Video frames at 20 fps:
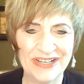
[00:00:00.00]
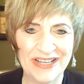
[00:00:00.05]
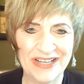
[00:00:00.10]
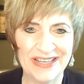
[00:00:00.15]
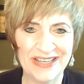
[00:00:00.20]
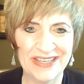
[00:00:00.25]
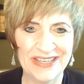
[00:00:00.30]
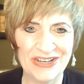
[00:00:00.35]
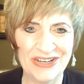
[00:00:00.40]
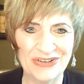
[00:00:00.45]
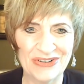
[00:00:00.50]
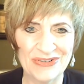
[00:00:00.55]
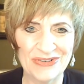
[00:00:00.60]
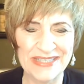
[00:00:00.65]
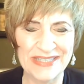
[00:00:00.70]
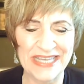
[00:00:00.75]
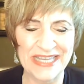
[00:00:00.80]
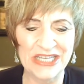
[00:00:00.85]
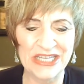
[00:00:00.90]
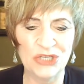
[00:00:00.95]

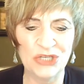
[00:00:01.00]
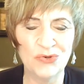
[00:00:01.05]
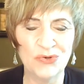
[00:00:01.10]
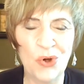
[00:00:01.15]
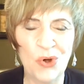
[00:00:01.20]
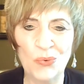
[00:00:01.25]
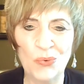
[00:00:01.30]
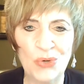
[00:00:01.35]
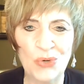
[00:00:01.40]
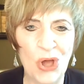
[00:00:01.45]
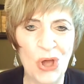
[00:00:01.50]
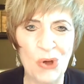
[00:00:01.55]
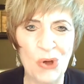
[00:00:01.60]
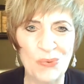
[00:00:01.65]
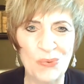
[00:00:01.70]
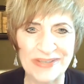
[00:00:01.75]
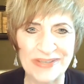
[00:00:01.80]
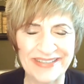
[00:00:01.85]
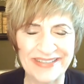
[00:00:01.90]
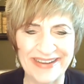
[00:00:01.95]
it's like you don't know
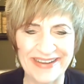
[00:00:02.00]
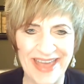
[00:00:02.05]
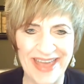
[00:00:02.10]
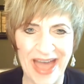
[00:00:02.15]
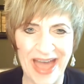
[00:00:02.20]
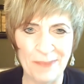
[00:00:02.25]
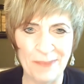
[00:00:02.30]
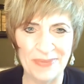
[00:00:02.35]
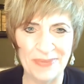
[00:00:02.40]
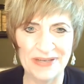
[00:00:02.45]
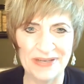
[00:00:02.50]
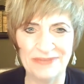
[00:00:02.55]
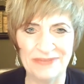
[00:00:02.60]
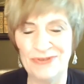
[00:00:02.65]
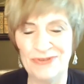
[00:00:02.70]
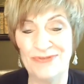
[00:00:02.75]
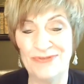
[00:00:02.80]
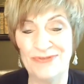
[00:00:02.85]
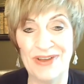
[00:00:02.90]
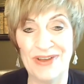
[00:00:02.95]
what's going to happen
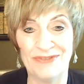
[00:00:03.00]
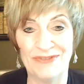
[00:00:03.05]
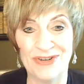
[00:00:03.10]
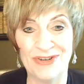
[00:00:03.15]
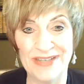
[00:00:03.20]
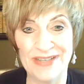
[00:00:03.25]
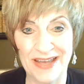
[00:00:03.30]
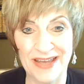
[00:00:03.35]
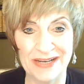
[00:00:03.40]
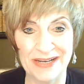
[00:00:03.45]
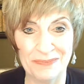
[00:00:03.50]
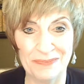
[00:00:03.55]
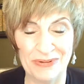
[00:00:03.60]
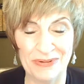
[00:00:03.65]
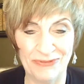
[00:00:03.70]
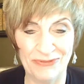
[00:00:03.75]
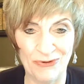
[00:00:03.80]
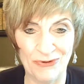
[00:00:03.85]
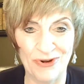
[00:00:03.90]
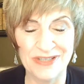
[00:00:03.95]
if you've never done it
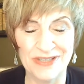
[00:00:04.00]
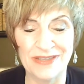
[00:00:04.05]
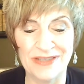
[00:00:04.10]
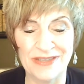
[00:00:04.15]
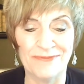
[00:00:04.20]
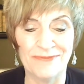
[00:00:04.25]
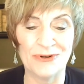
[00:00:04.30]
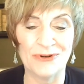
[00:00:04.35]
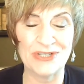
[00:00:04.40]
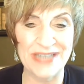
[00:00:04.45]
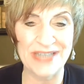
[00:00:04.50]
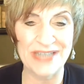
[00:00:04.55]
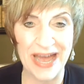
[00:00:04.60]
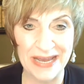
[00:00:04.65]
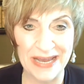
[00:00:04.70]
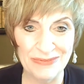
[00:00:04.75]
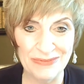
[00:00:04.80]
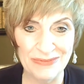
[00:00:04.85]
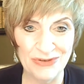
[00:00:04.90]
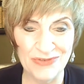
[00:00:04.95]
before. It's the first
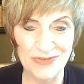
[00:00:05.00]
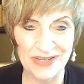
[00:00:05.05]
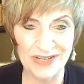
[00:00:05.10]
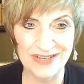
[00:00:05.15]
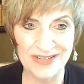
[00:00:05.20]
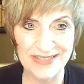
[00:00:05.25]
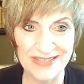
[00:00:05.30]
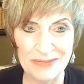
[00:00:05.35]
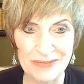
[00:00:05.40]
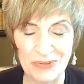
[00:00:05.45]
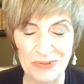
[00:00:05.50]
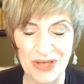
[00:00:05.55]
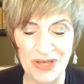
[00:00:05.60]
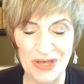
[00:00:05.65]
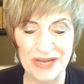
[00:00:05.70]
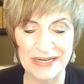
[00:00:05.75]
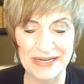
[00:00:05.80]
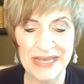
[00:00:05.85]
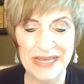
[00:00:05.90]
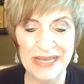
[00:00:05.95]
time you've done a zip
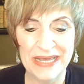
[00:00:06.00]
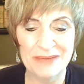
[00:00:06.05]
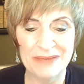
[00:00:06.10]
line.